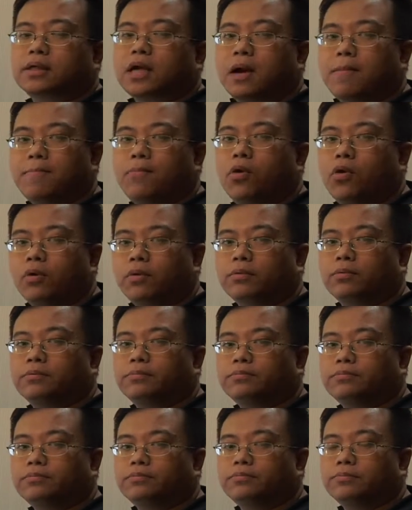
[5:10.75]
COM port
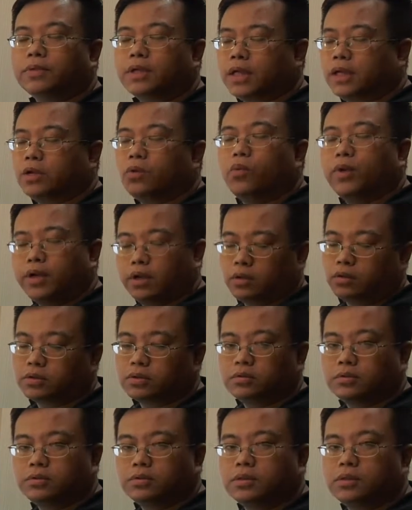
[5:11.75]
in the Windows
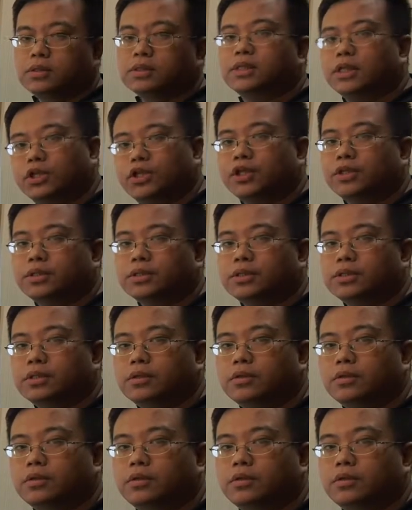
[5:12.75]
settings.